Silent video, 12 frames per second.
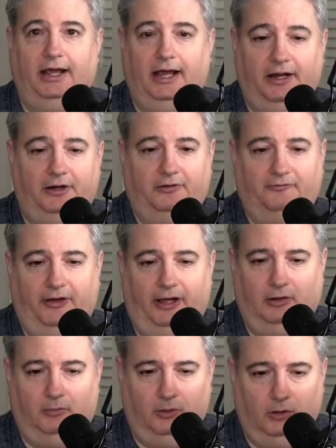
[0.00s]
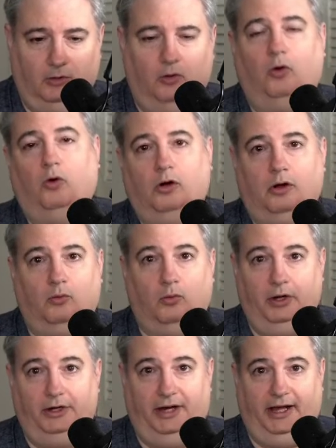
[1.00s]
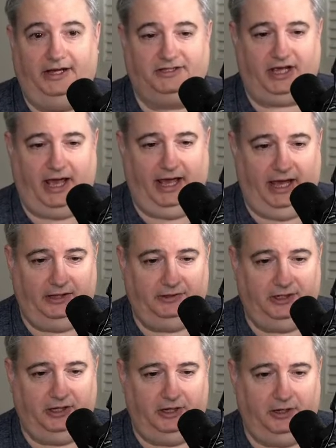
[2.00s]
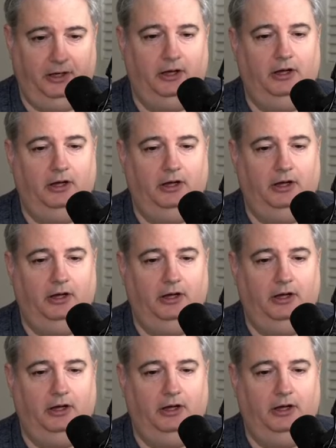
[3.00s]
yet available or when it has ended.